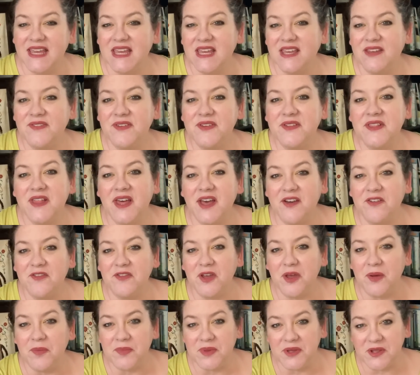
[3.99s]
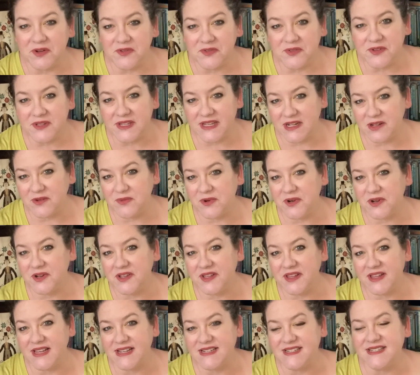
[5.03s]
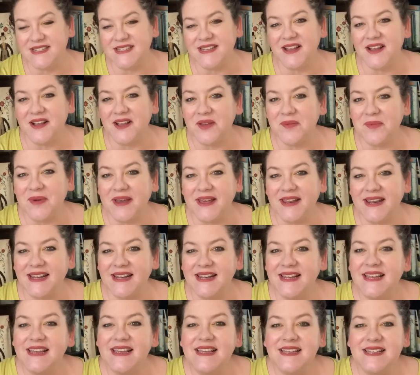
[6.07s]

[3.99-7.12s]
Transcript: If you love beautiful needlework, you like to talk about it,